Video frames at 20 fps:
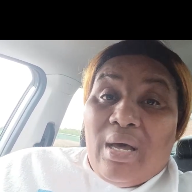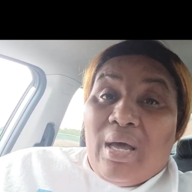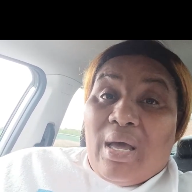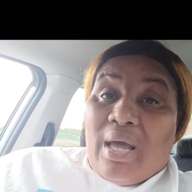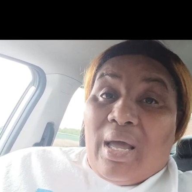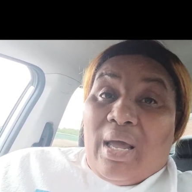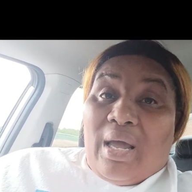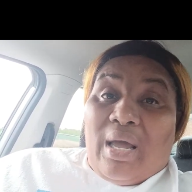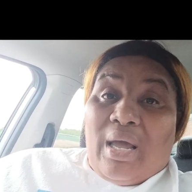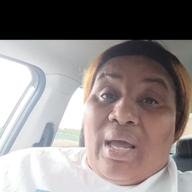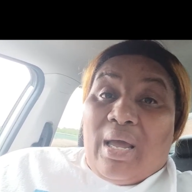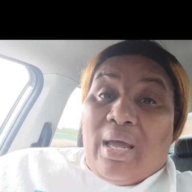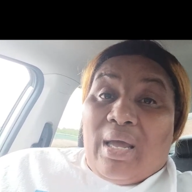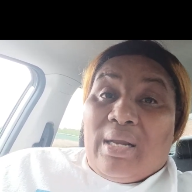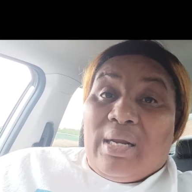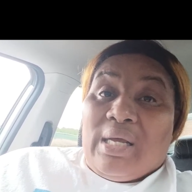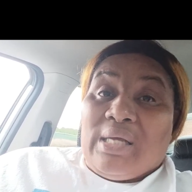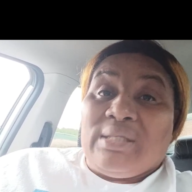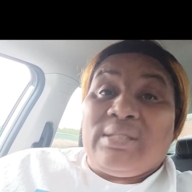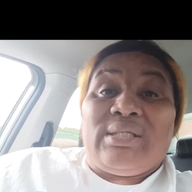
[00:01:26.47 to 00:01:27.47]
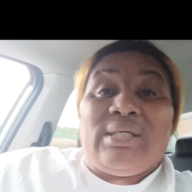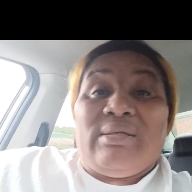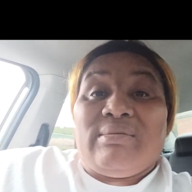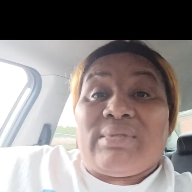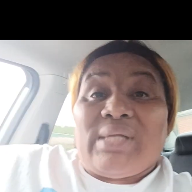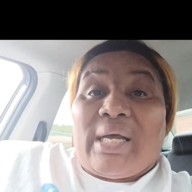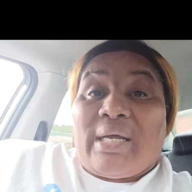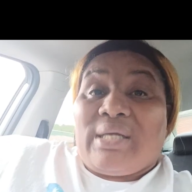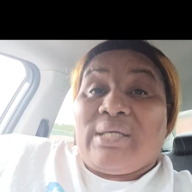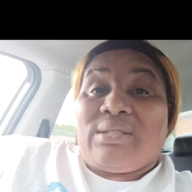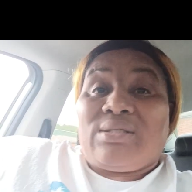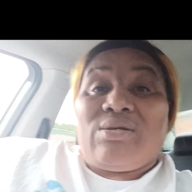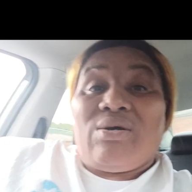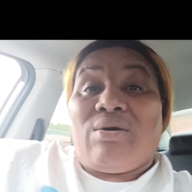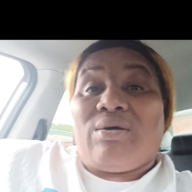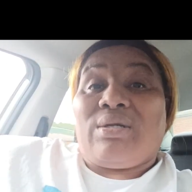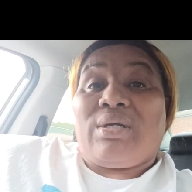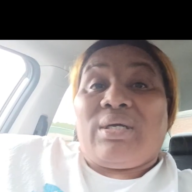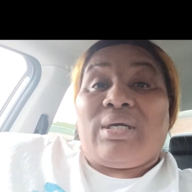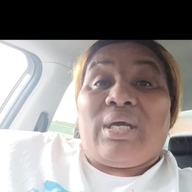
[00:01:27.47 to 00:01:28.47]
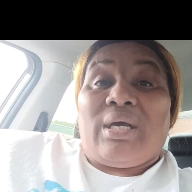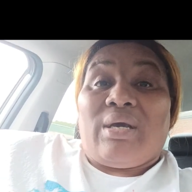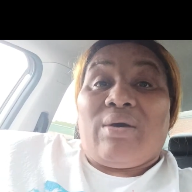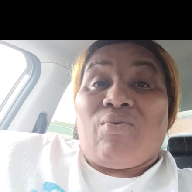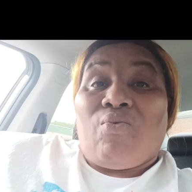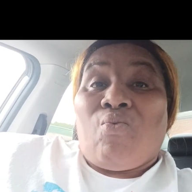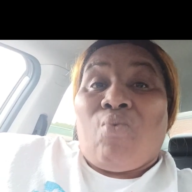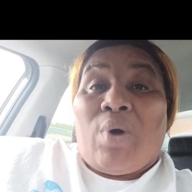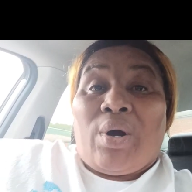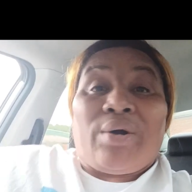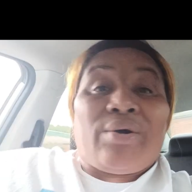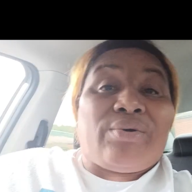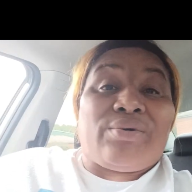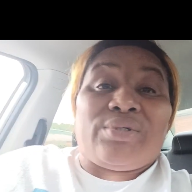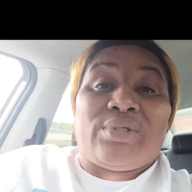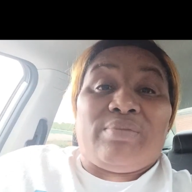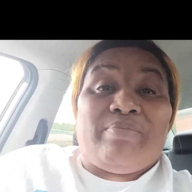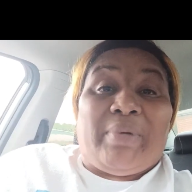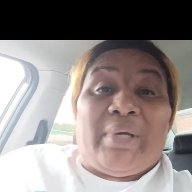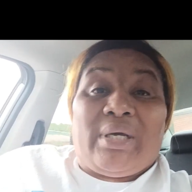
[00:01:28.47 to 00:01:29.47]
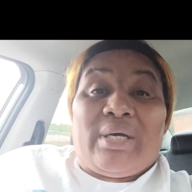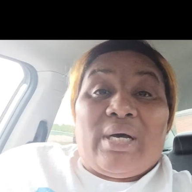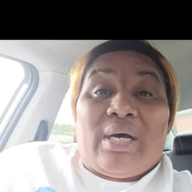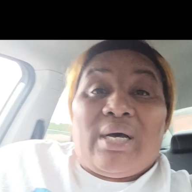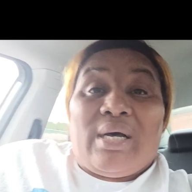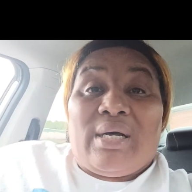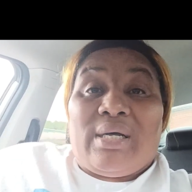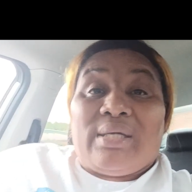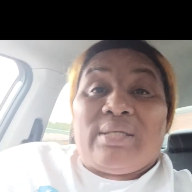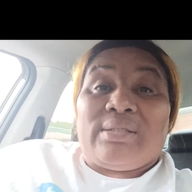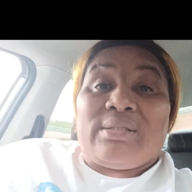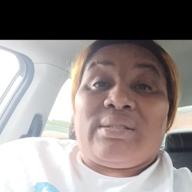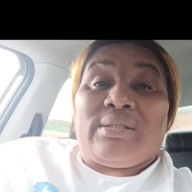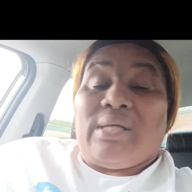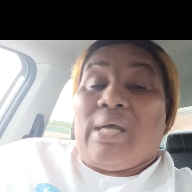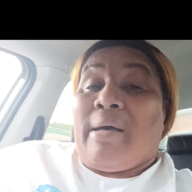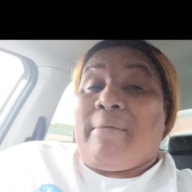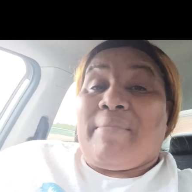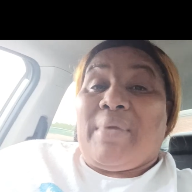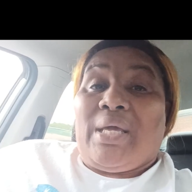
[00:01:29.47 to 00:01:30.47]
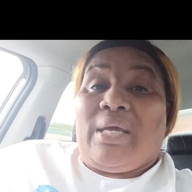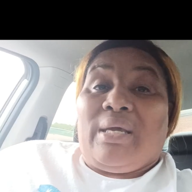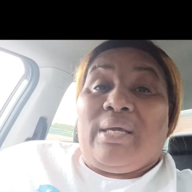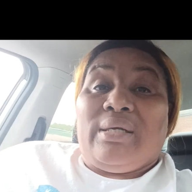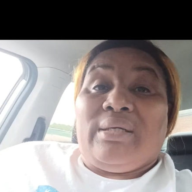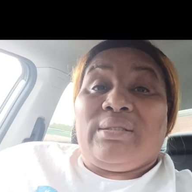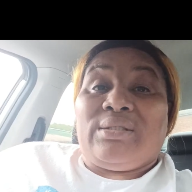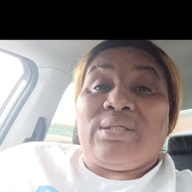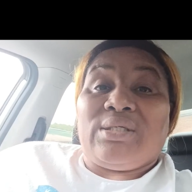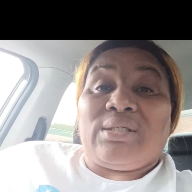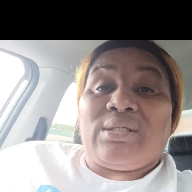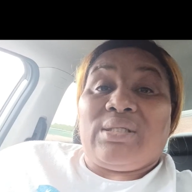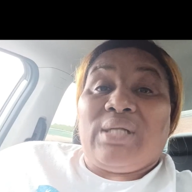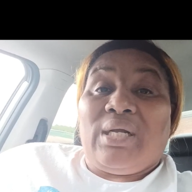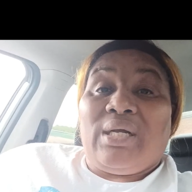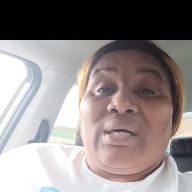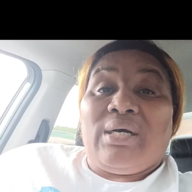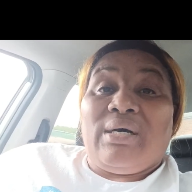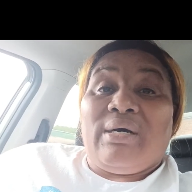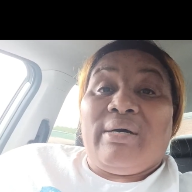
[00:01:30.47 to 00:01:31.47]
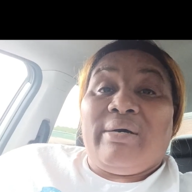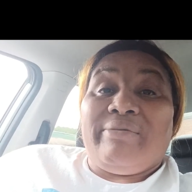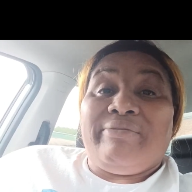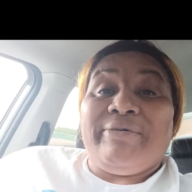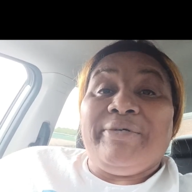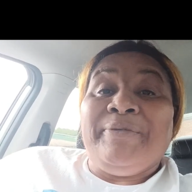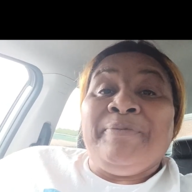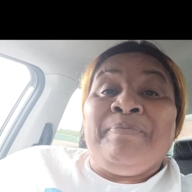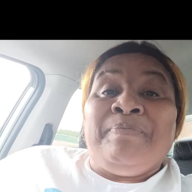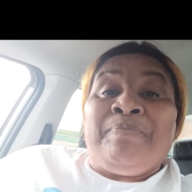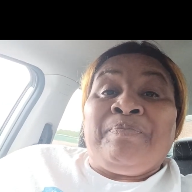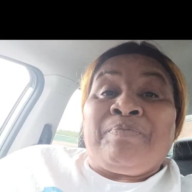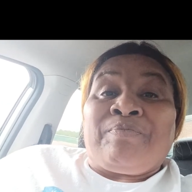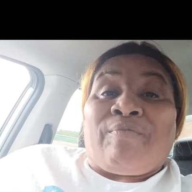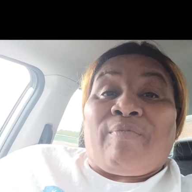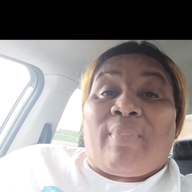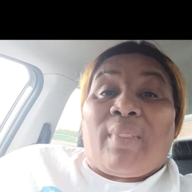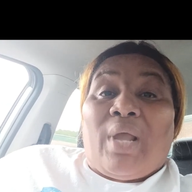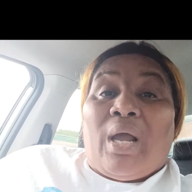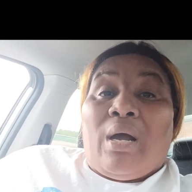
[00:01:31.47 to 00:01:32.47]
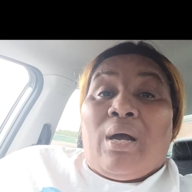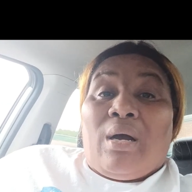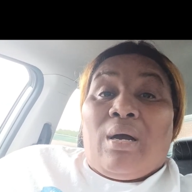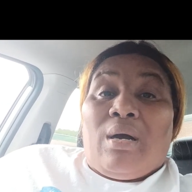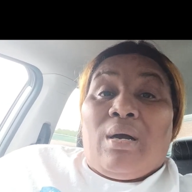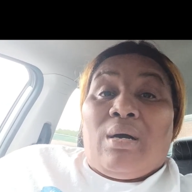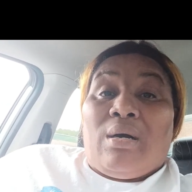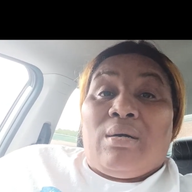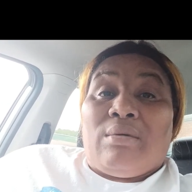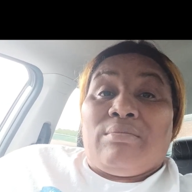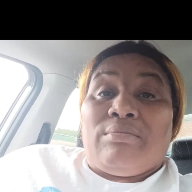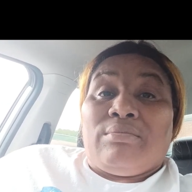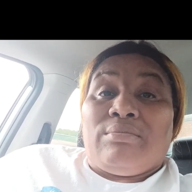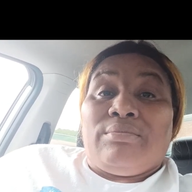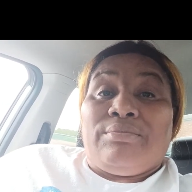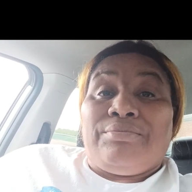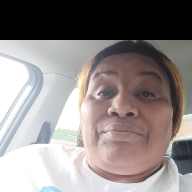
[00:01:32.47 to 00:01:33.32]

and it seems like it's going to get worse because I mean, just think of um